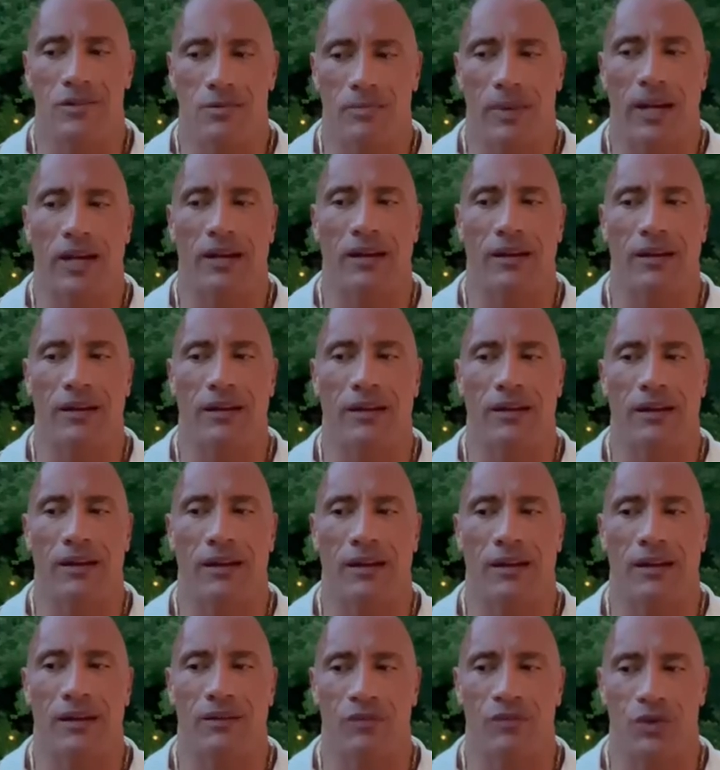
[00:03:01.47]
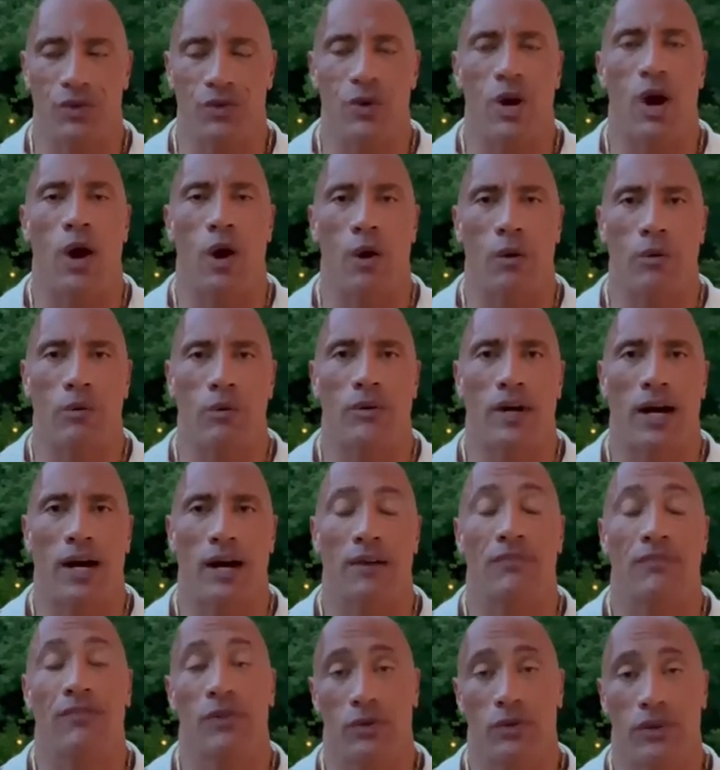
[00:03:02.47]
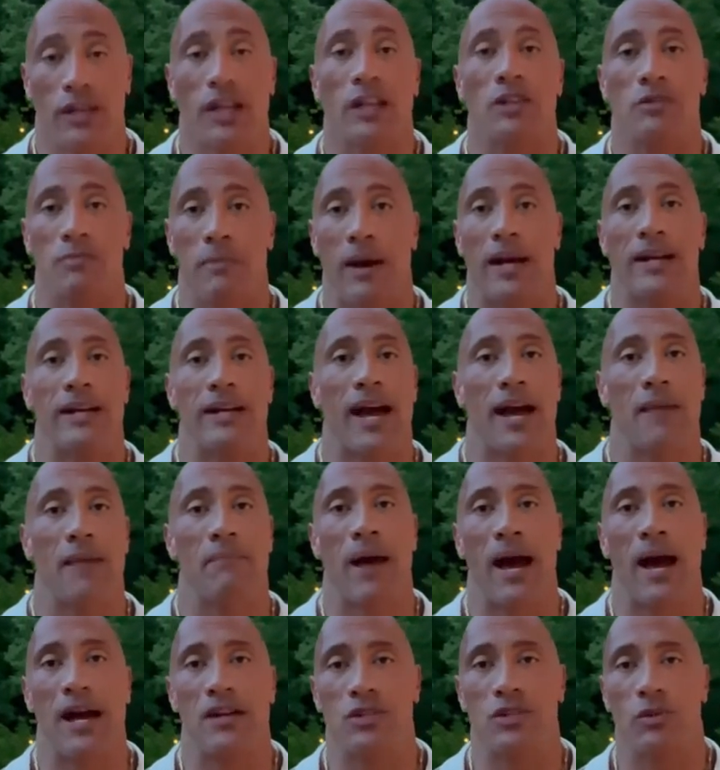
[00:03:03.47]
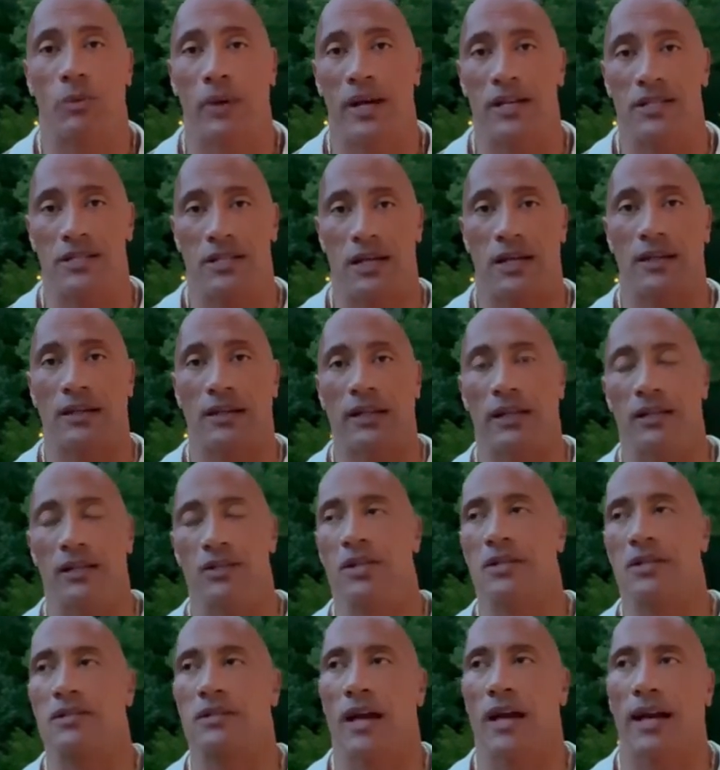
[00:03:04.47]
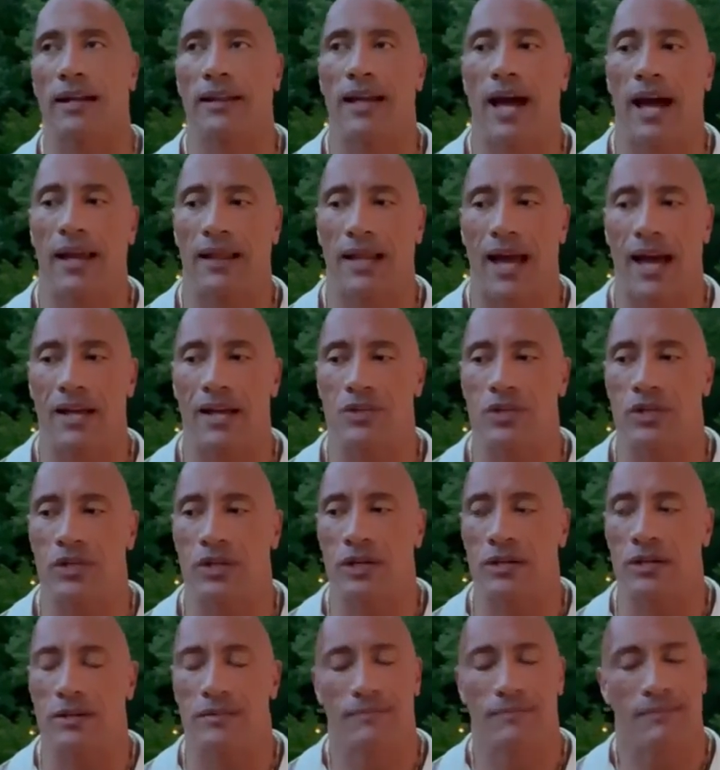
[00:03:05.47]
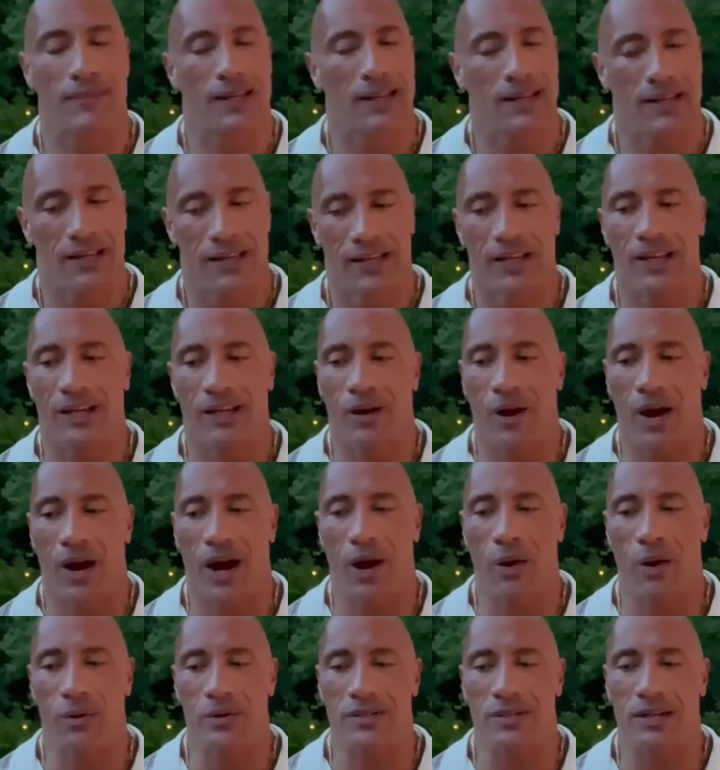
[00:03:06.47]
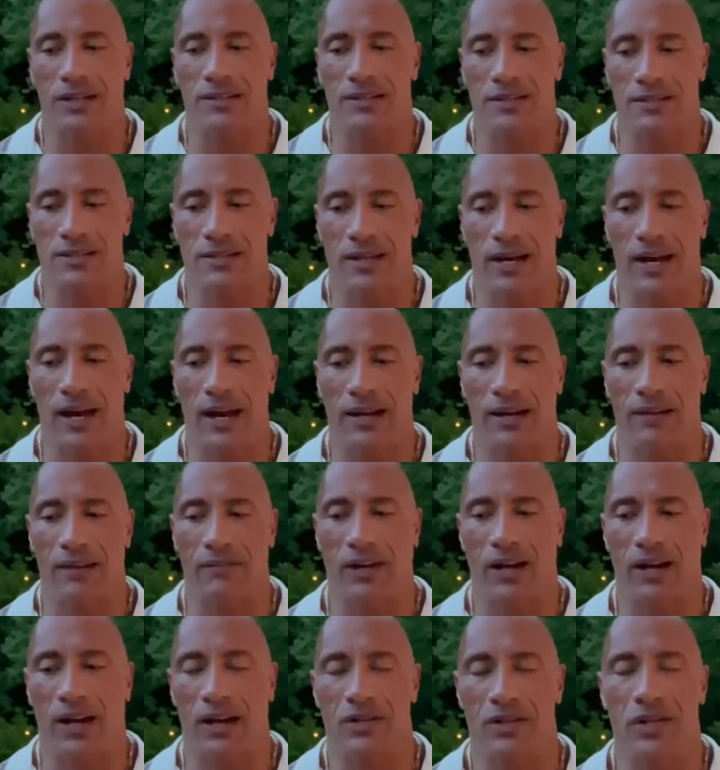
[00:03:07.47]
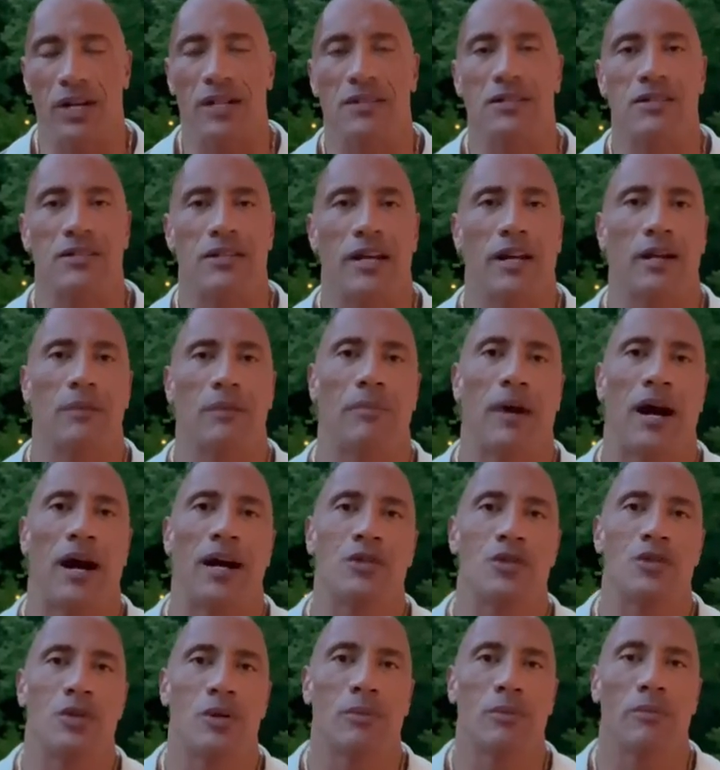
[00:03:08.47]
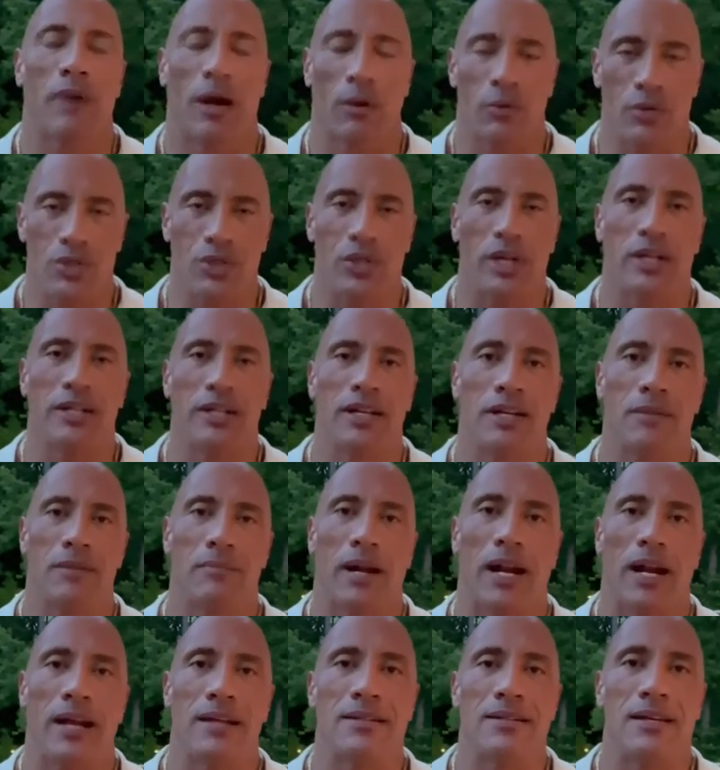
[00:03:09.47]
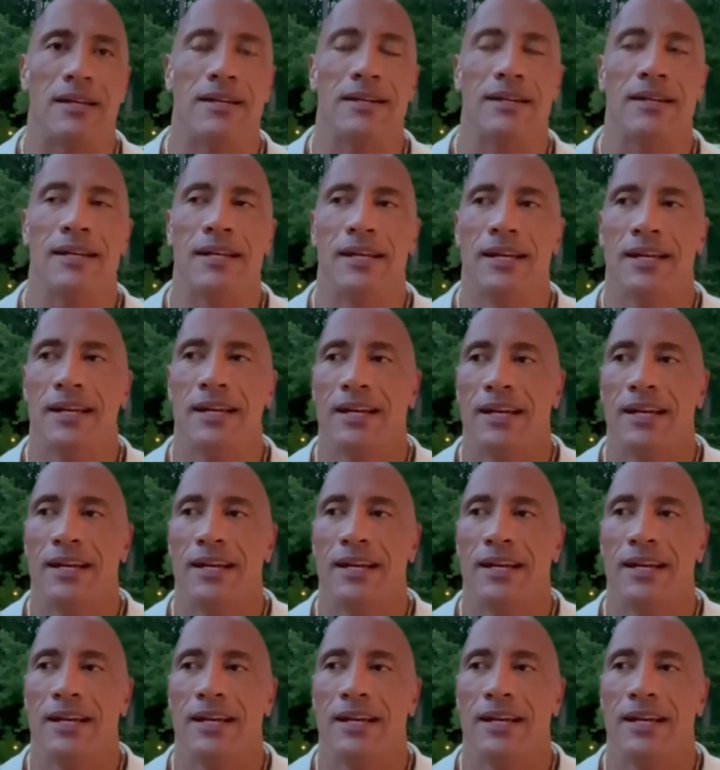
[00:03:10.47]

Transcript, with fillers: as many of you know, a few things. My dad passed away suddenly, just like that last year. You know, I always like to say I never got a chance to say goodbye to him. I wish I did, but I didn't.